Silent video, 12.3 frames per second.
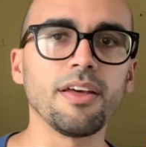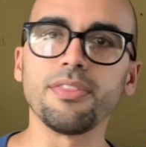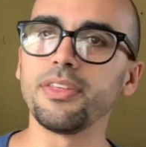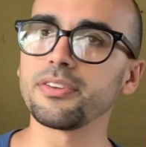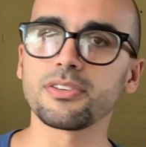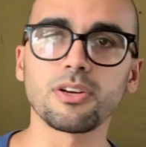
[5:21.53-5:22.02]

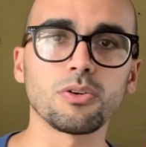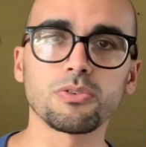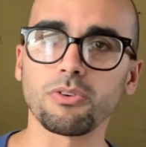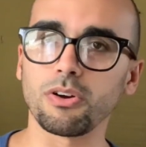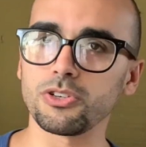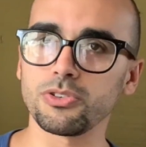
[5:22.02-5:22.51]
This goes
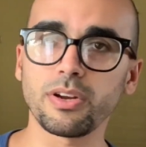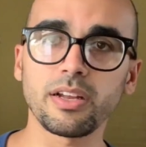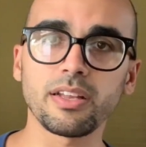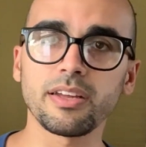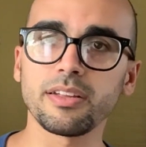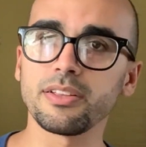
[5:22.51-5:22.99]
for
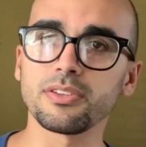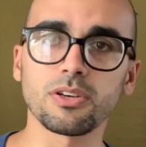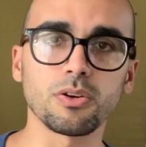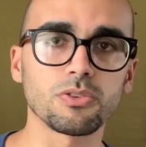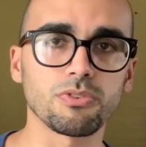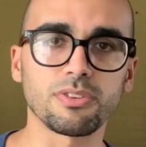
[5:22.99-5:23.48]
Australia, this
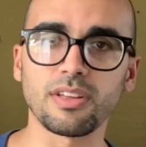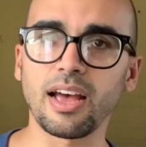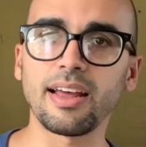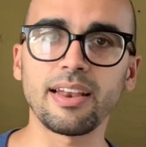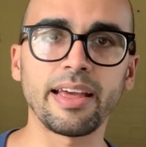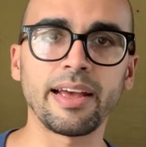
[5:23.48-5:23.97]
goes for
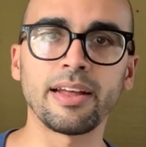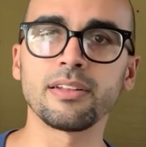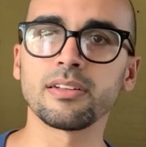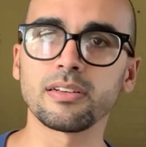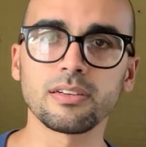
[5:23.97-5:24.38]
Thailand,